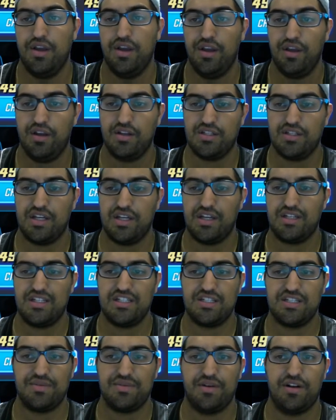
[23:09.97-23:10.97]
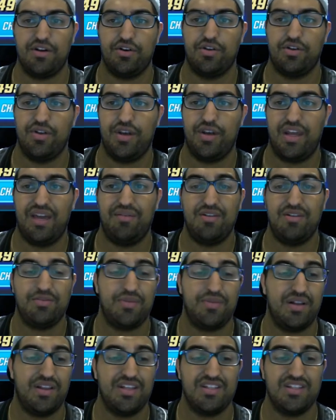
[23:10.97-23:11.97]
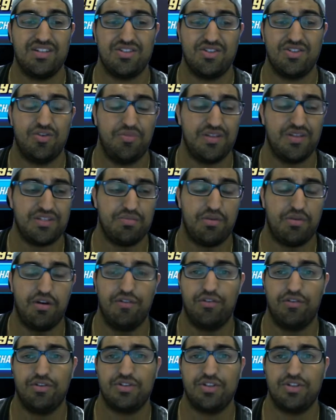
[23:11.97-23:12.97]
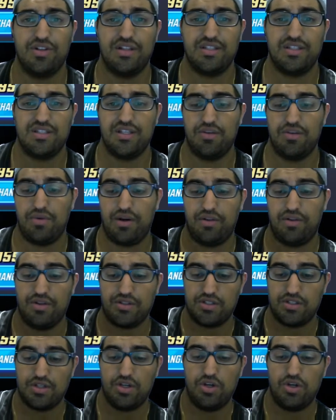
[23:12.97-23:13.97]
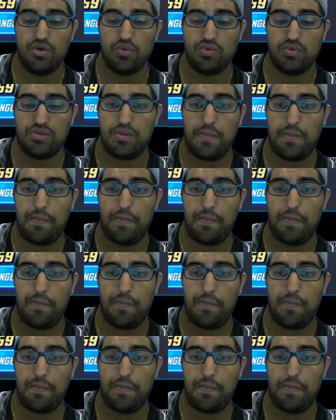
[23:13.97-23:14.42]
Going to take a decent amount of early damage, but at least there's no Miss Marvel, so let's see how this goes.